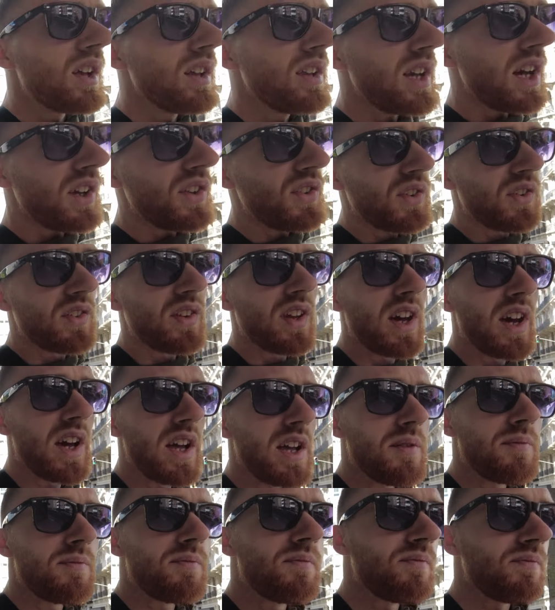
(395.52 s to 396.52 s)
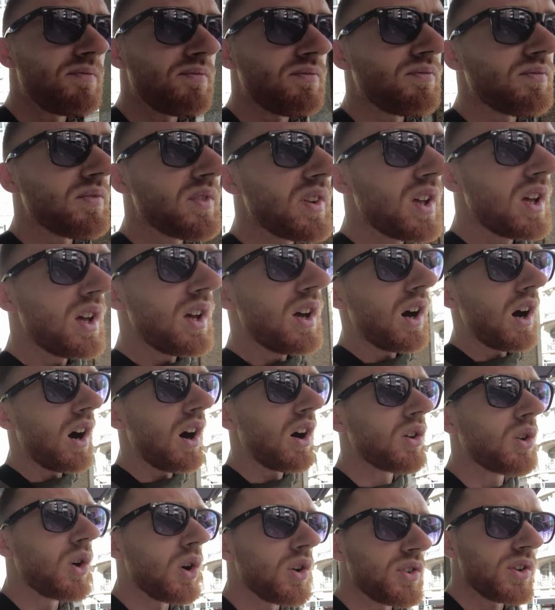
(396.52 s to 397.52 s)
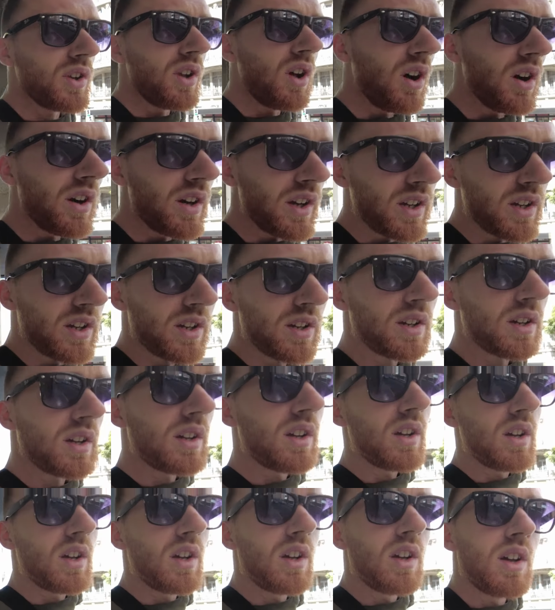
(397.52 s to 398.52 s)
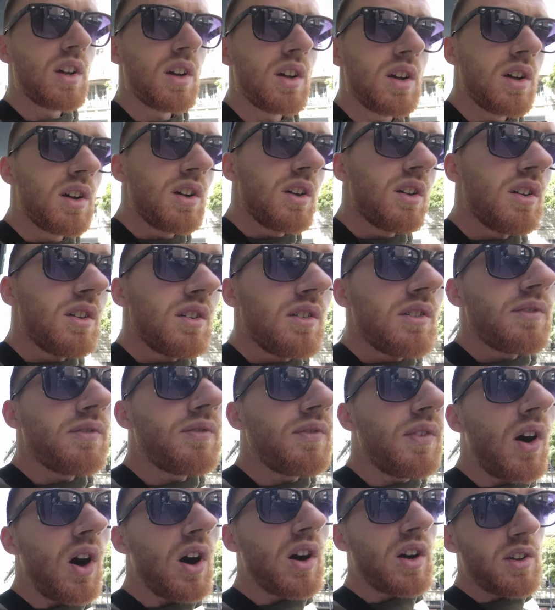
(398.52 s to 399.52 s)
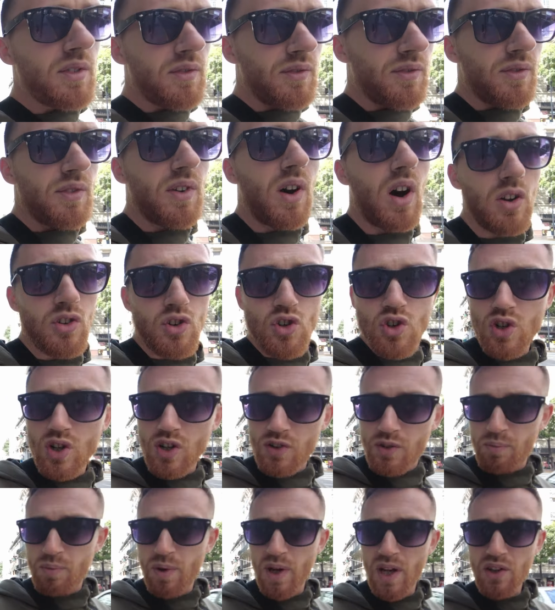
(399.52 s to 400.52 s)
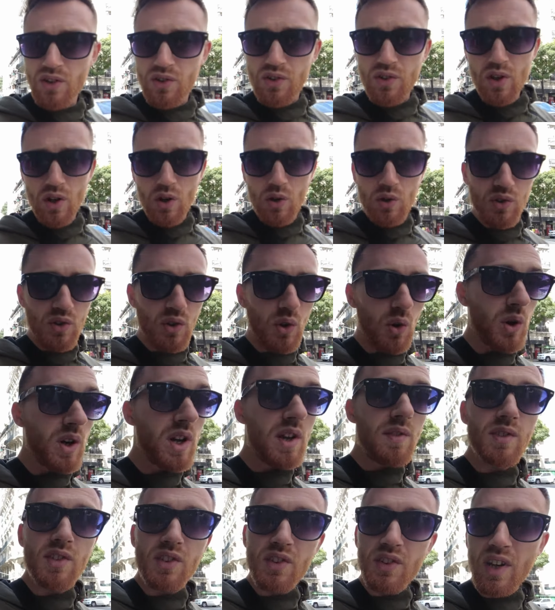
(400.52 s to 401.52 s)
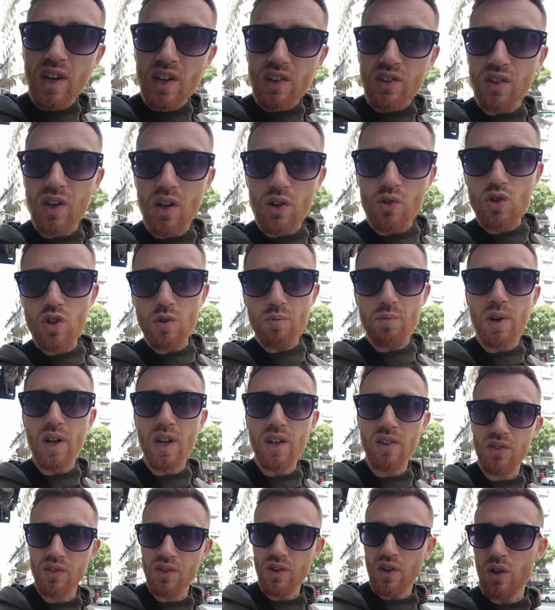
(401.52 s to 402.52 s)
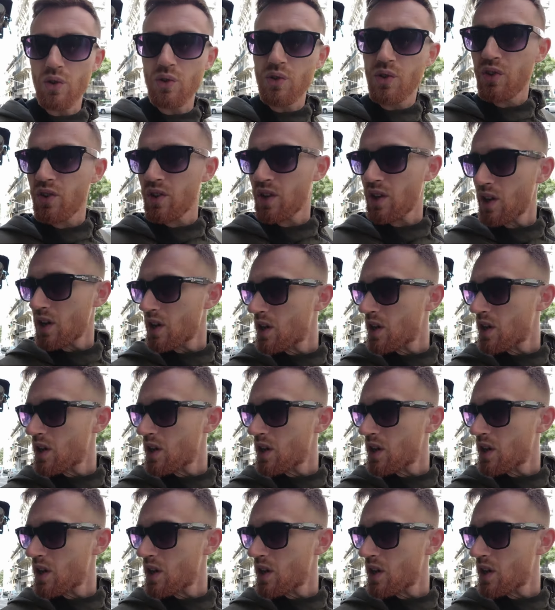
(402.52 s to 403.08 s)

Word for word: yesterday I got like five hundred pesos or even six hundred pesos